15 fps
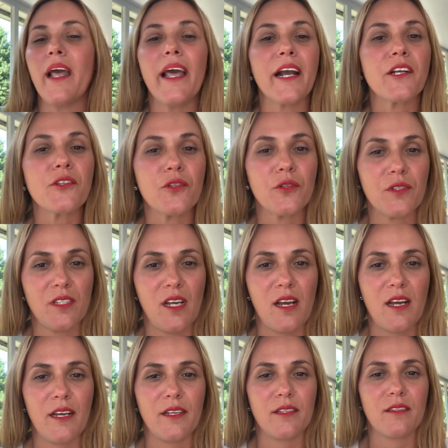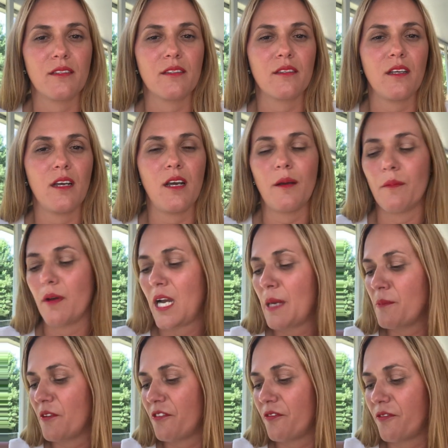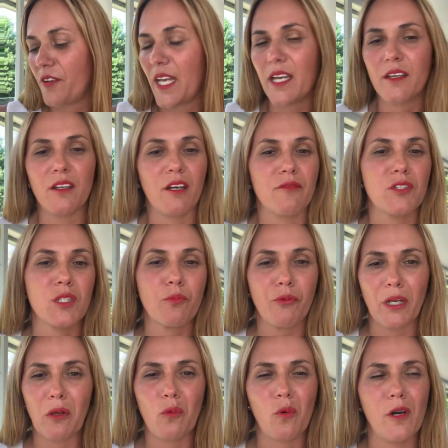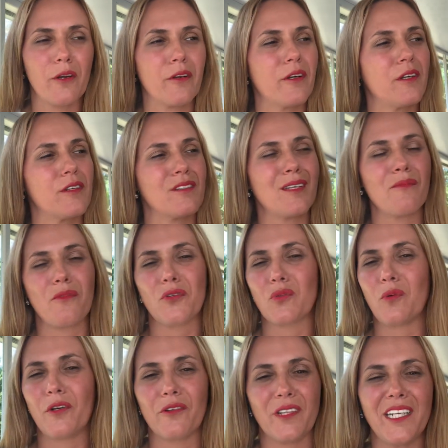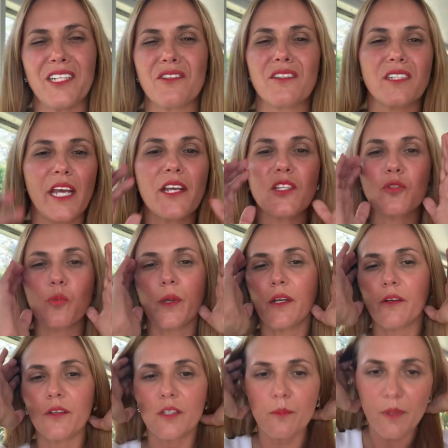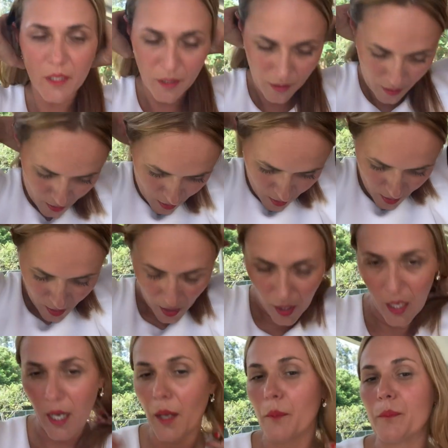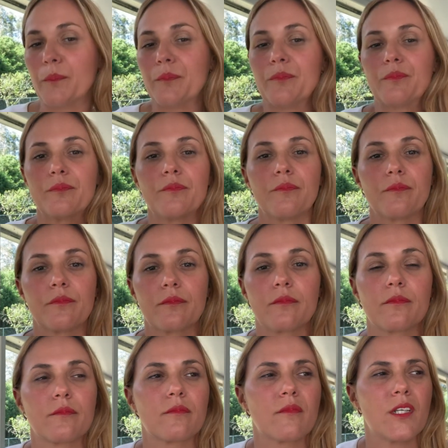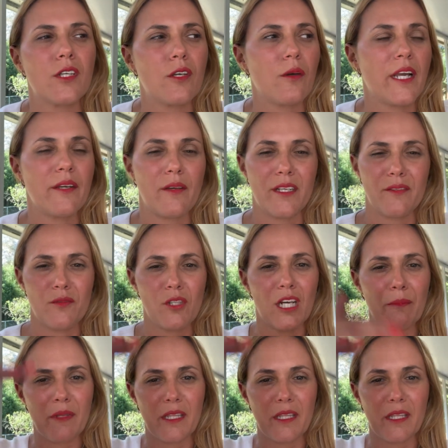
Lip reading: Exercise. I'm a fan of spring water because some of those water, they just taste weird to me. I was talking about